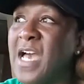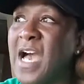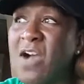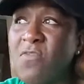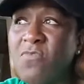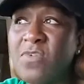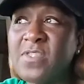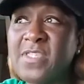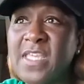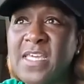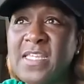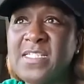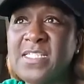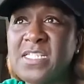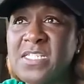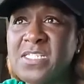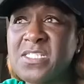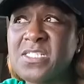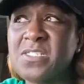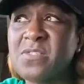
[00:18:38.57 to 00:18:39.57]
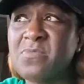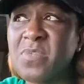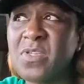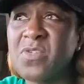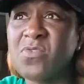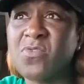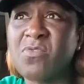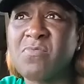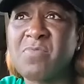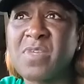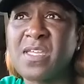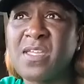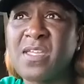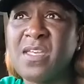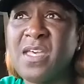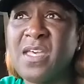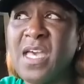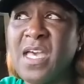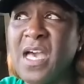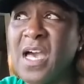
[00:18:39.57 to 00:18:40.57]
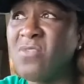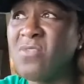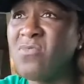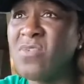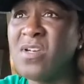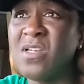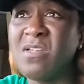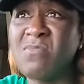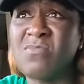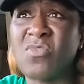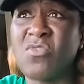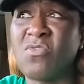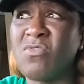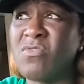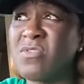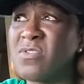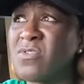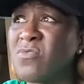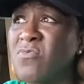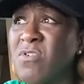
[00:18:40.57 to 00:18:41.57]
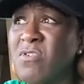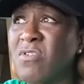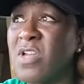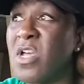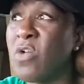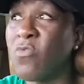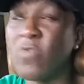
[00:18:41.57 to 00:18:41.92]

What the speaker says: I want that attention to be on me. I don't want him going to work.